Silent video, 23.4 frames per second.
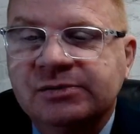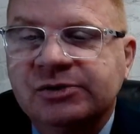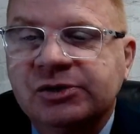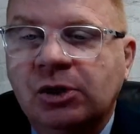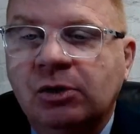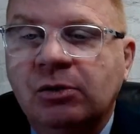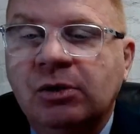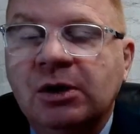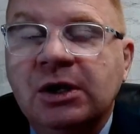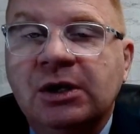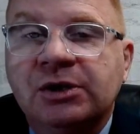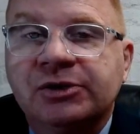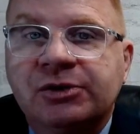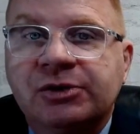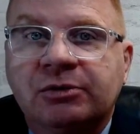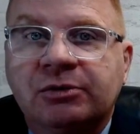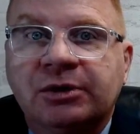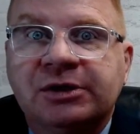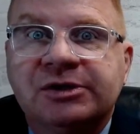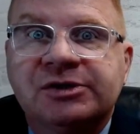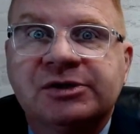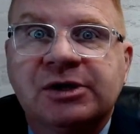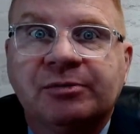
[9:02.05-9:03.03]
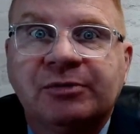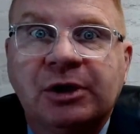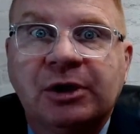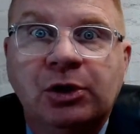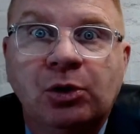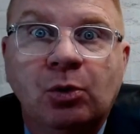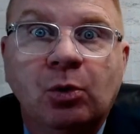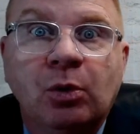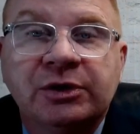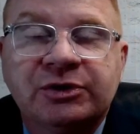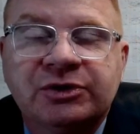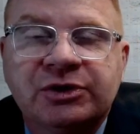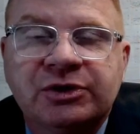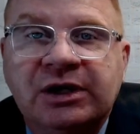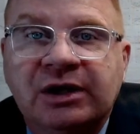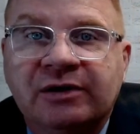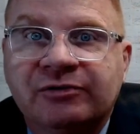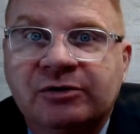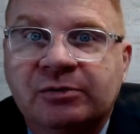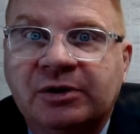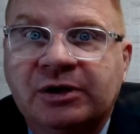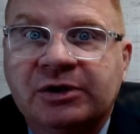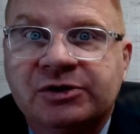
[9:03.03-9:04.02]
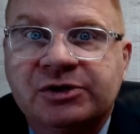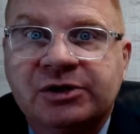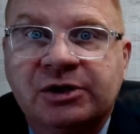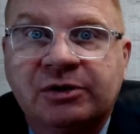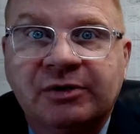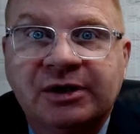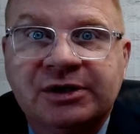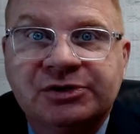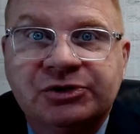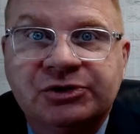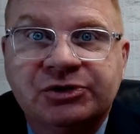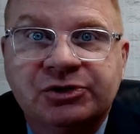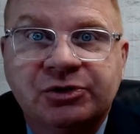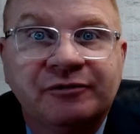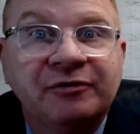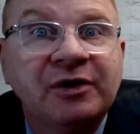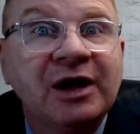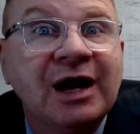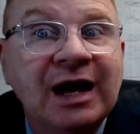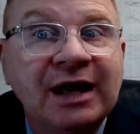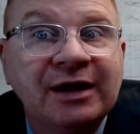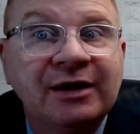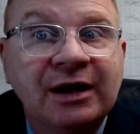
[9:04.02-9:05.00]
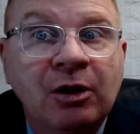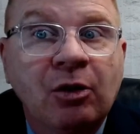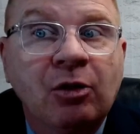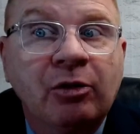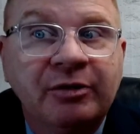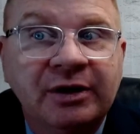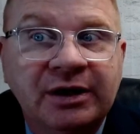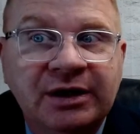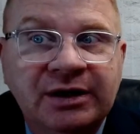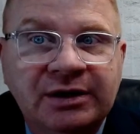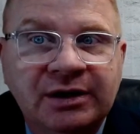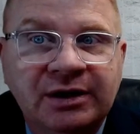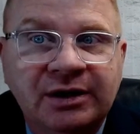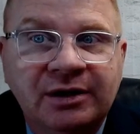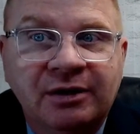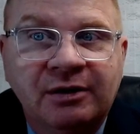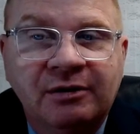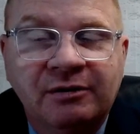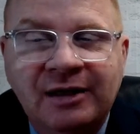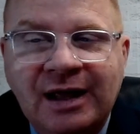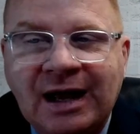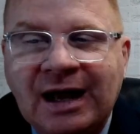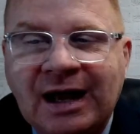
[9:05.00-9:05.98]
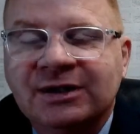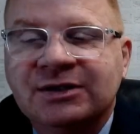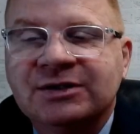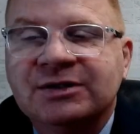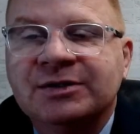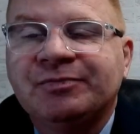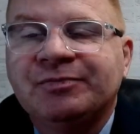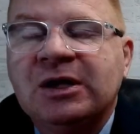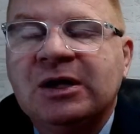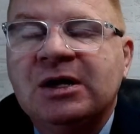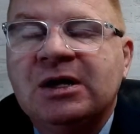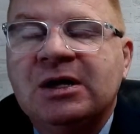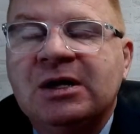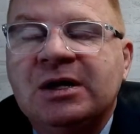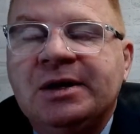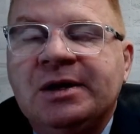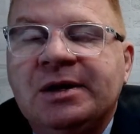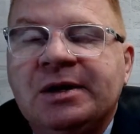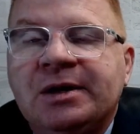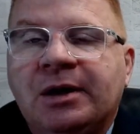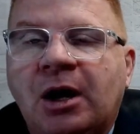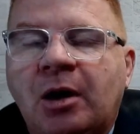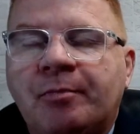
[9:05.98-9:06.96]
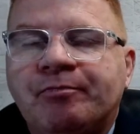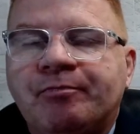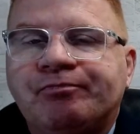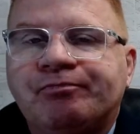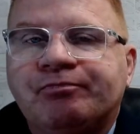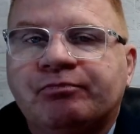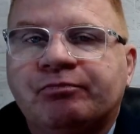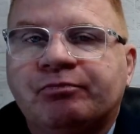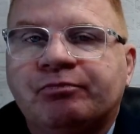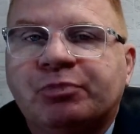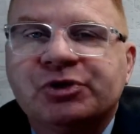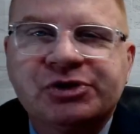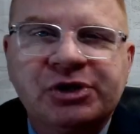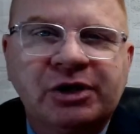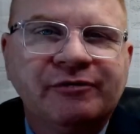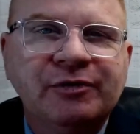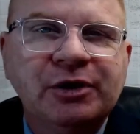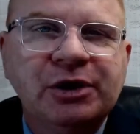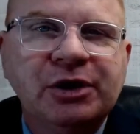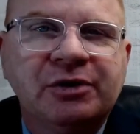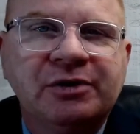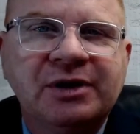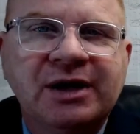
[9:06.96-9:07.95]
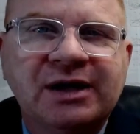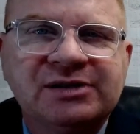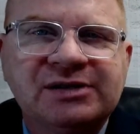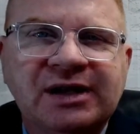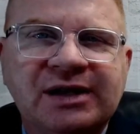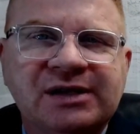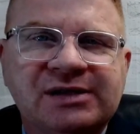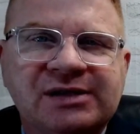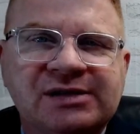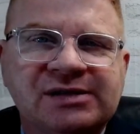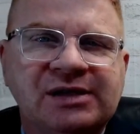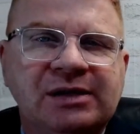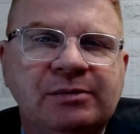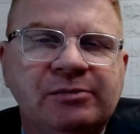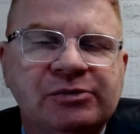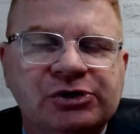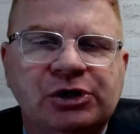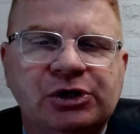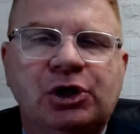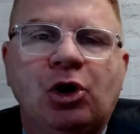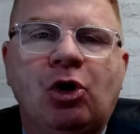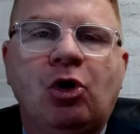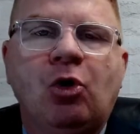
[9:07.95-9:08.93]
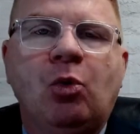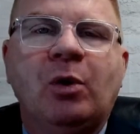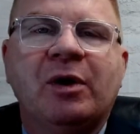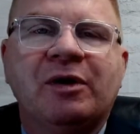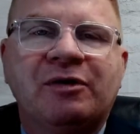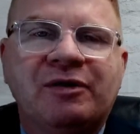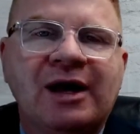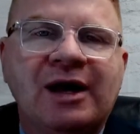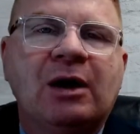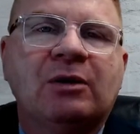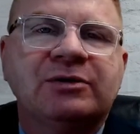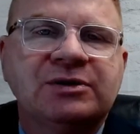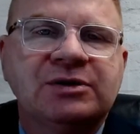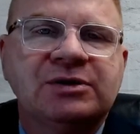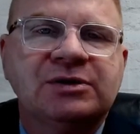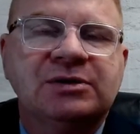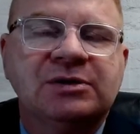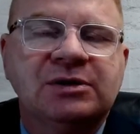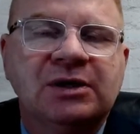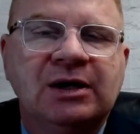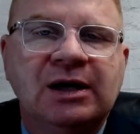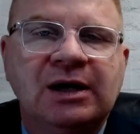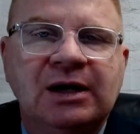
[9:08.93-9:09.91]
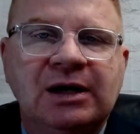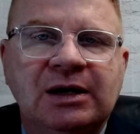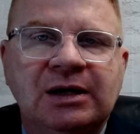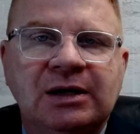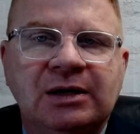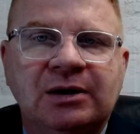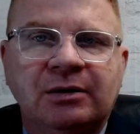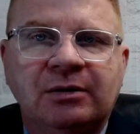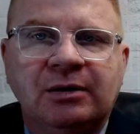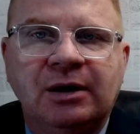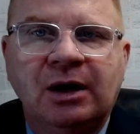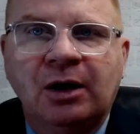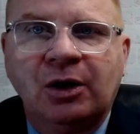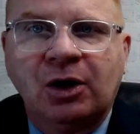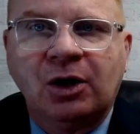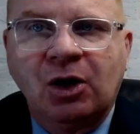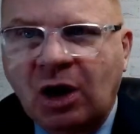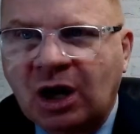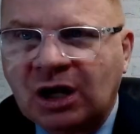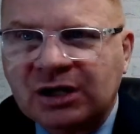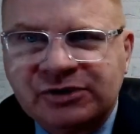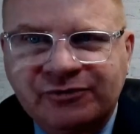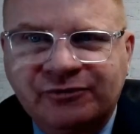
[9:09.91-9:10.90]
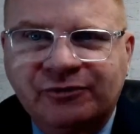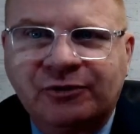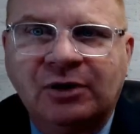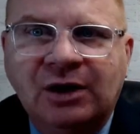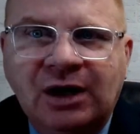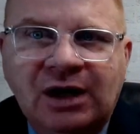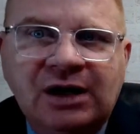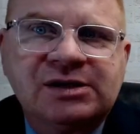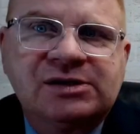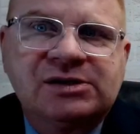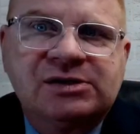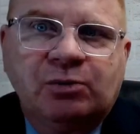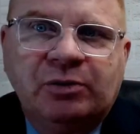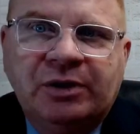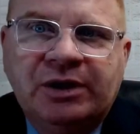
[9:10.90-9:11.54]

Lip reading: So certainly something you want to give some consideration to if you hadn't already done that. Preserving your nest egg seems to go without a cause for us.